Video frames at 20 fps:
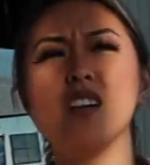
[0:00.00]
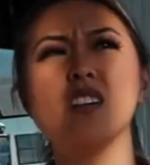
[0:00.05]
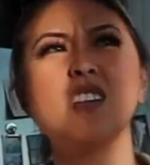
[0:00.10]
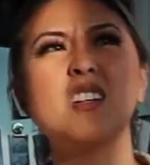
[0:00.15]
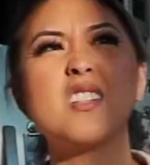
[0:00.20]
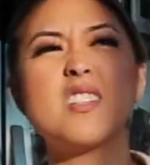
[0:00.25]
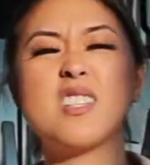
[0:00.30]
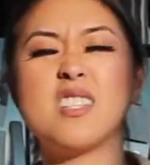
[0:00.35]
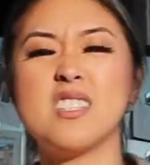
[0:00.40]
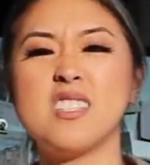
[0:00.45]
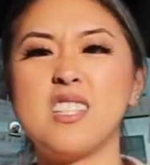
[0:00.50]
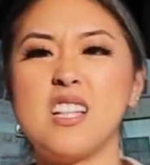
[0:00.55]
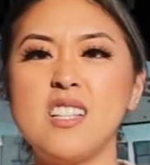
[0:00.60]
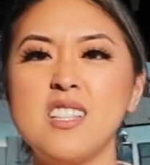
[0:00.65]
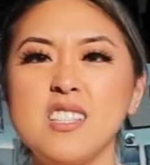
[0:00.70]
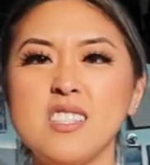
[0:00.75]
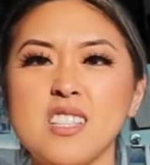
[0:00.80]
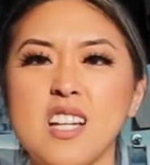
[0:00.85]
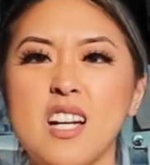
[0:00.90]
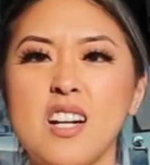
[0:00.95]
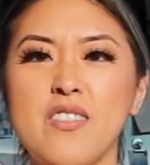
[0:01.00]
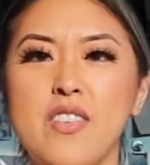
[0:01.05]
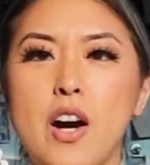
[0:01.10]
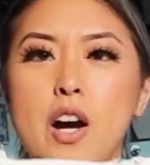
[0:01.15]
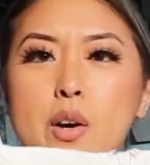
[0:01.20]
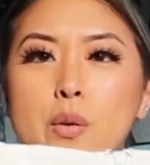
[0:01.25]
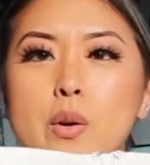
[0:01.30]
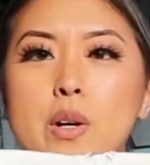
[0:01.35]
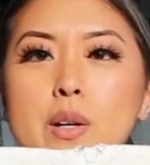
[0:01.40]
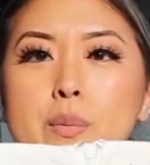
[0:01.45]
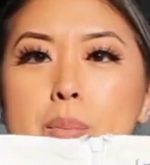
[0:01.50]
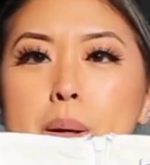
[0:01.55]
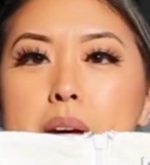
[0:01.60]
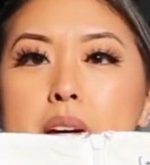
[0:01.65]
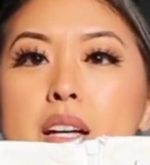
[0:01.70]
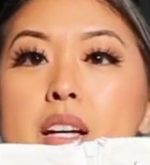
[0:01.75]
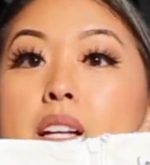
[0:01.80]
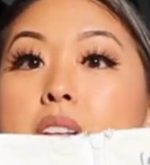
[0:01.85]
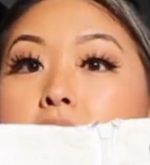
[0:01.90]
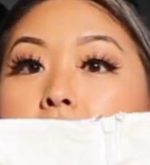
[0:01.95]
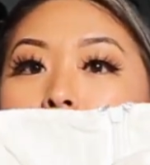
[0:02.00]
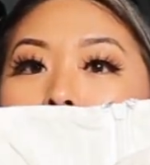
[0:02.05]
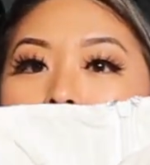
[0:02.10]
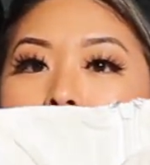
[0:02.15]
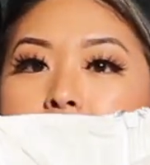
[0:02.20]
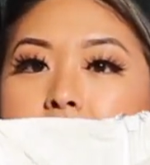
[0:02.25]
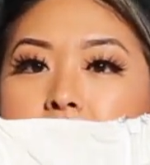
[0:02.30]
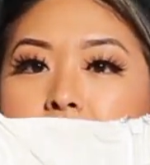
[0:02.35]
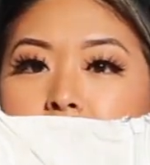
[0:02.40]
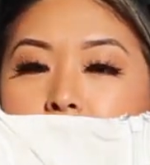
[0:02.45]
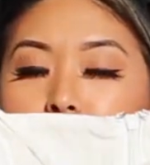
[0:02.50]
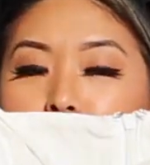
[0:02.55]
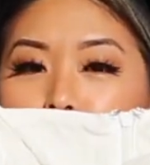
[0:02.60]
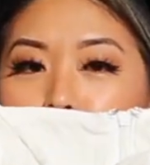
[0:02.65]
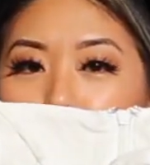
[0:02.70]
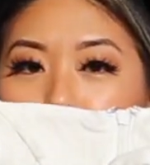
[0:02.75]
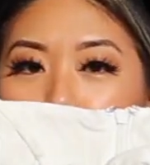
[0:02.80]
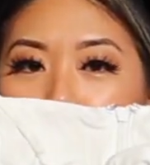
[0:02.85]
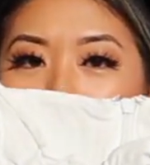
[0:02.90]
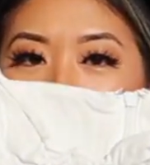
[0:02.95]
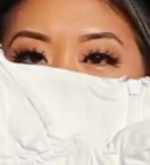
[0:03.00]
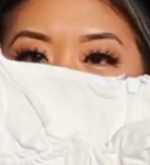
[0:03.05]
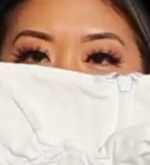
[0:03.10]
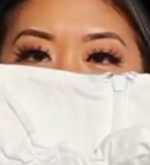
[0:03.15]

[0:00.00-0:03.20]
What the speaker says: Oh, the sun is kind of awkward, but this is the first